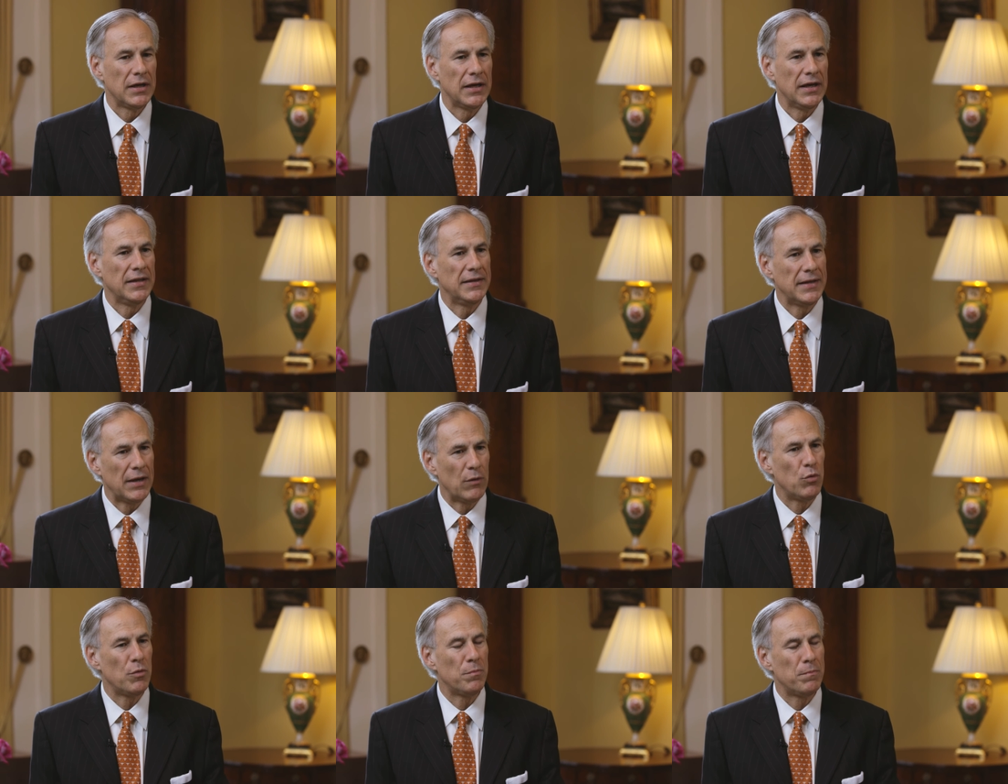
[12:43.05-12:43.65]

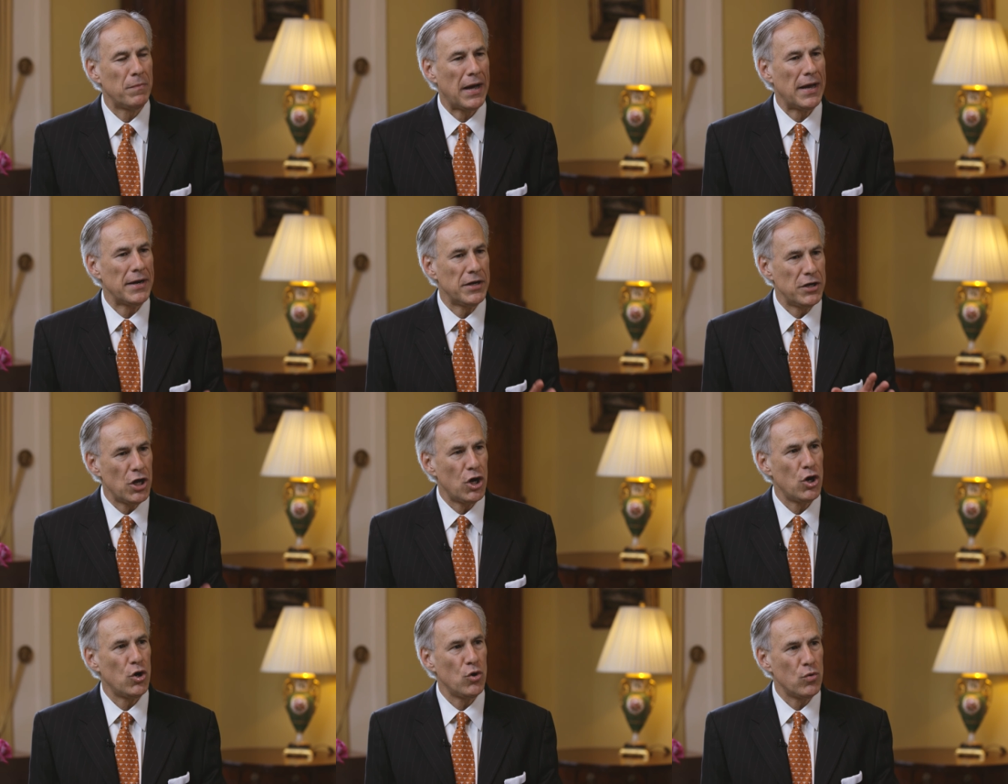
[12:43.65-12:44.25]
And they will, I
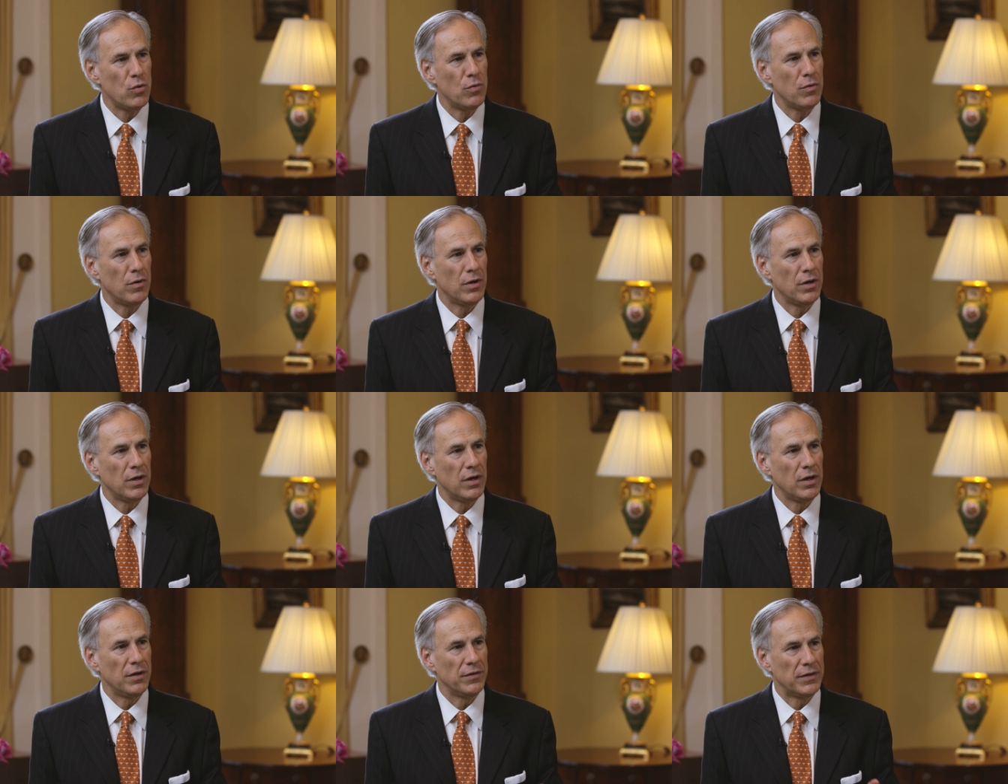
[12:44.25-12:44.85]

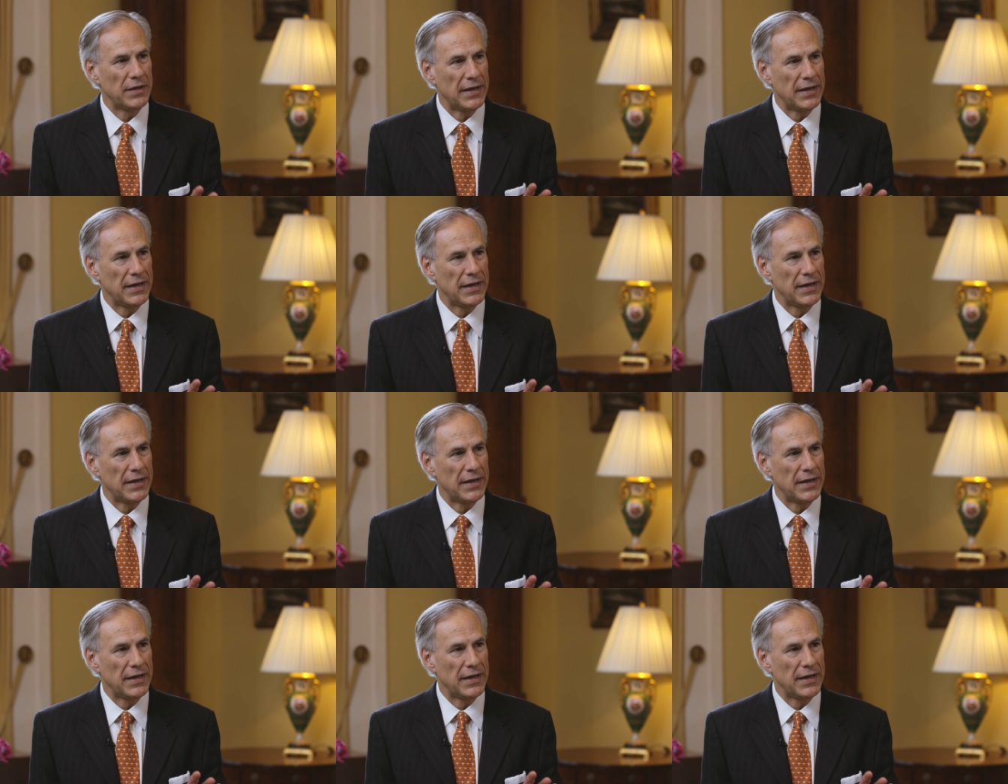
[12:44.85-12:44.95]
know uh,